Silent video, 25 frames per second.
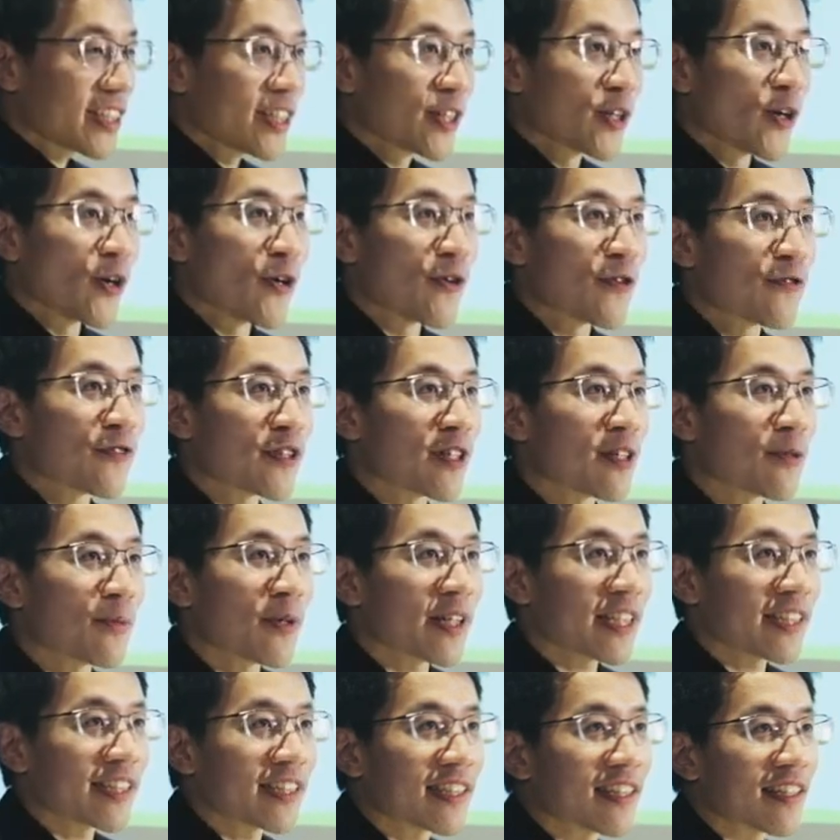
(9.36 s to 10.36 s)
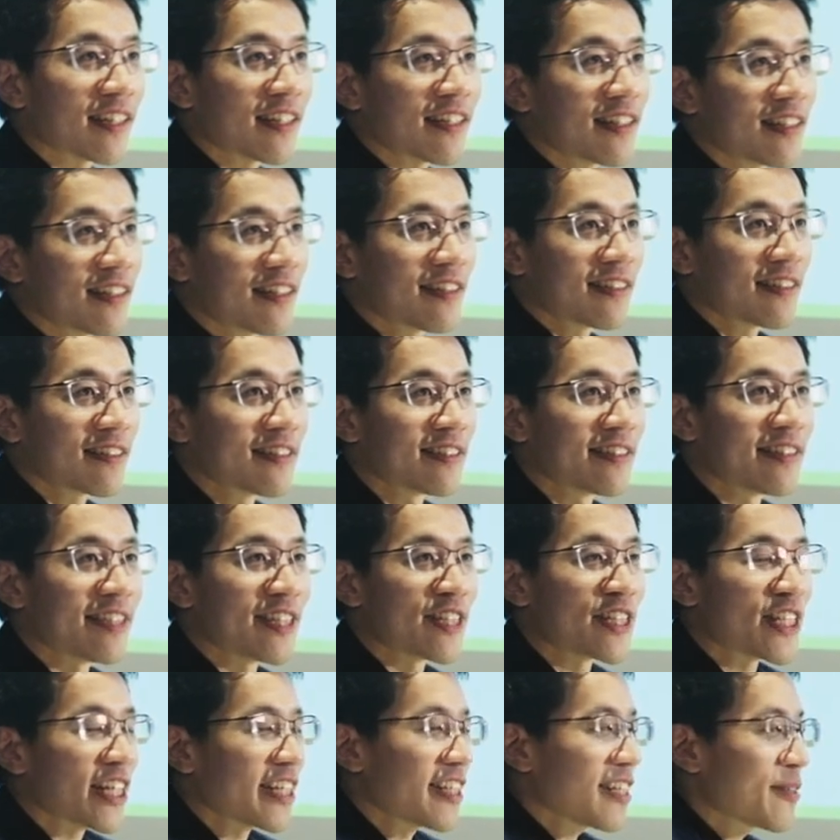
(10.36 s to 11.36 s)
go over what uh, the
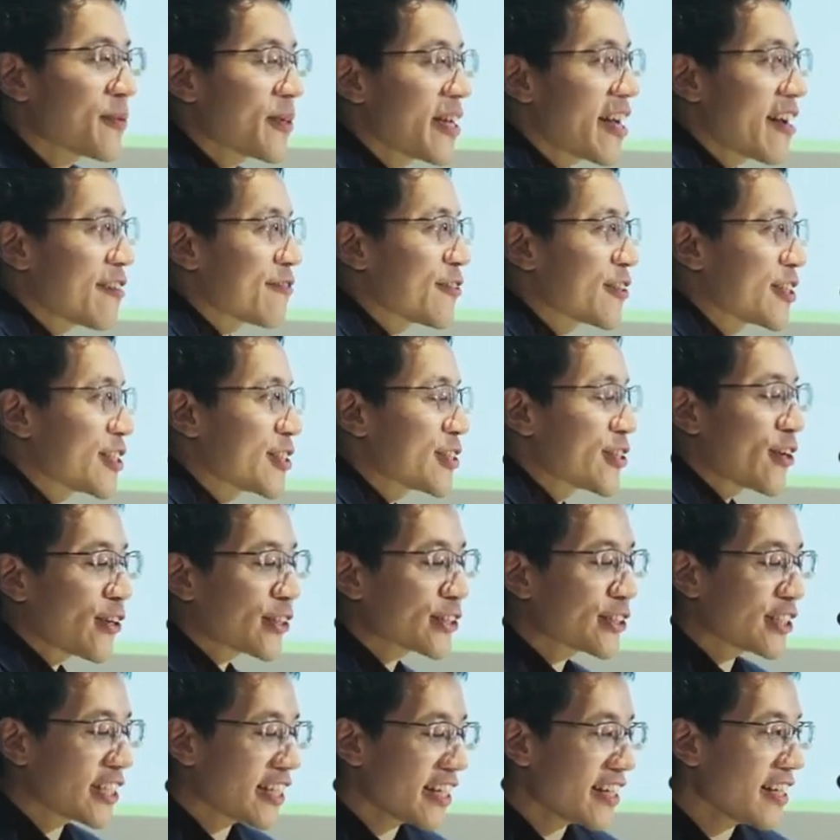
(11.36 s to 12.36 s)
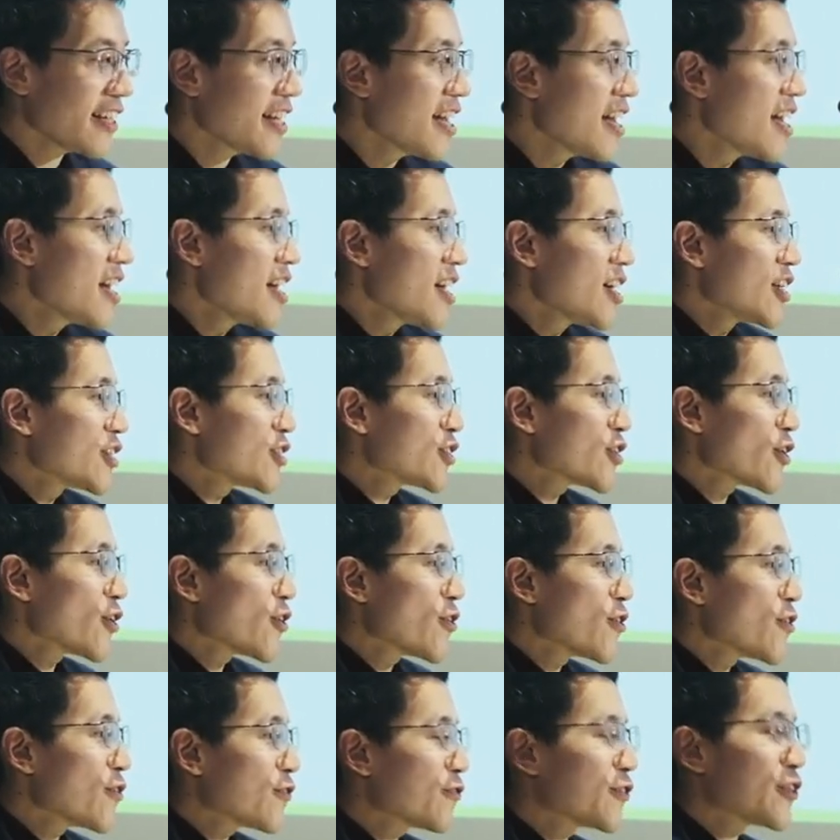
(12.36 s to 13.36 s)
agenda we have for this talk today.
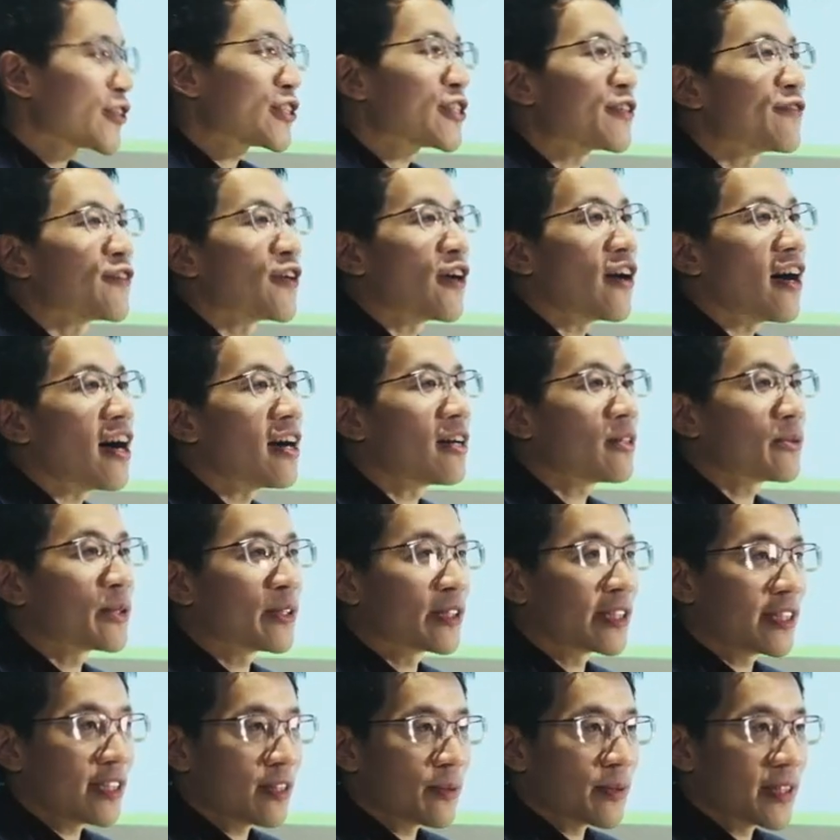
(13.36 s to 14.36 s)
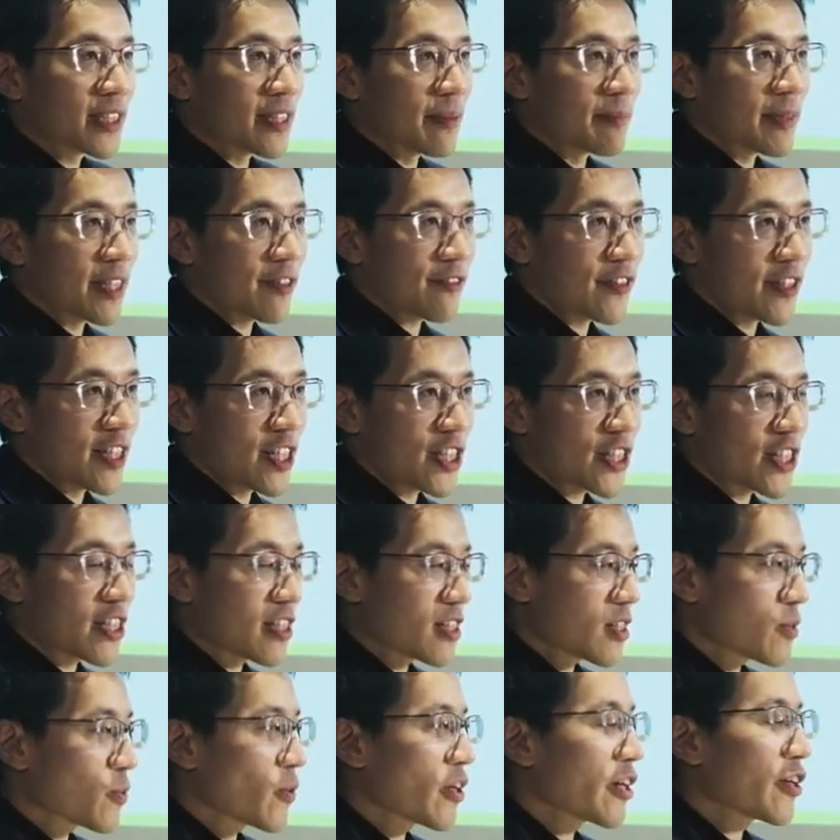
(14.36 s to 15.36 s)
So first of all, I will deal with some
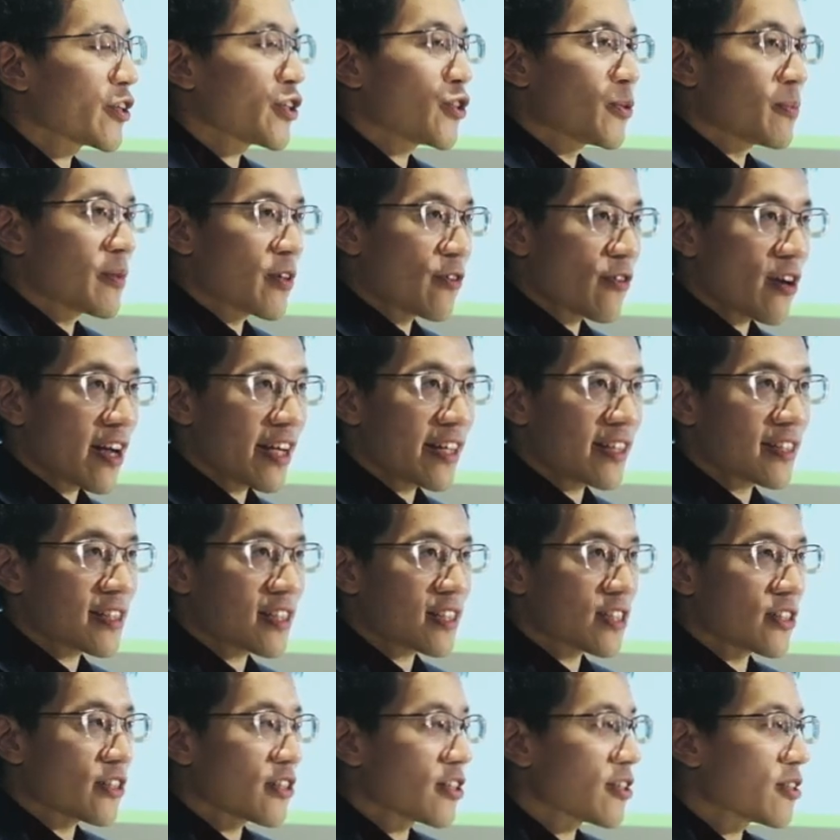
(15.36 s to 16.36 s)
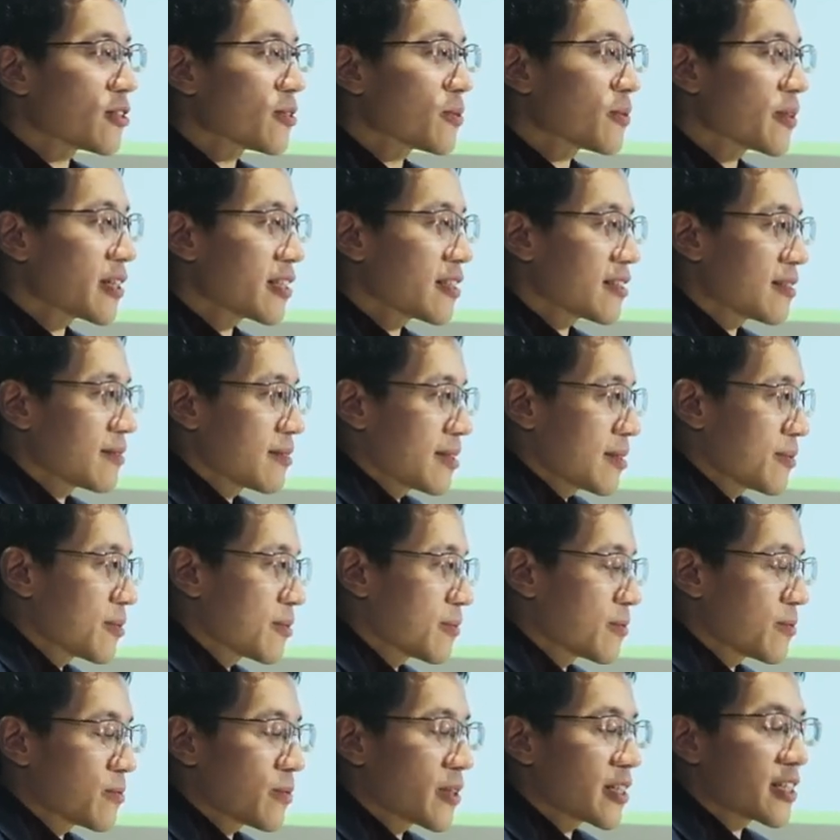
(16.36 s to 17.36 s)
definitions. What are human rights? You know, what,
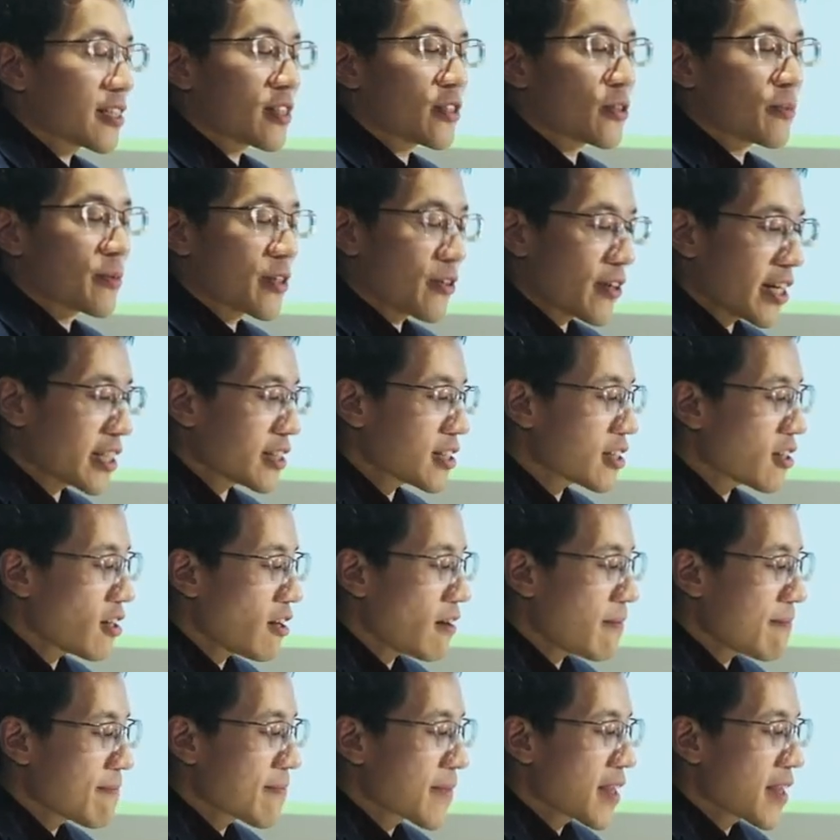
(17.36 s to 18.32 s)
what is human rights law?